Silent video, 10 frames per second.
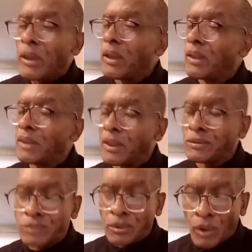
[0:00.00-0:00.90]
He
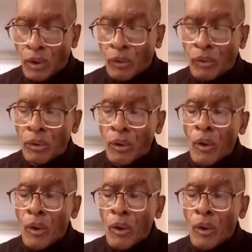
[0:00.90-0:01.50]
let you know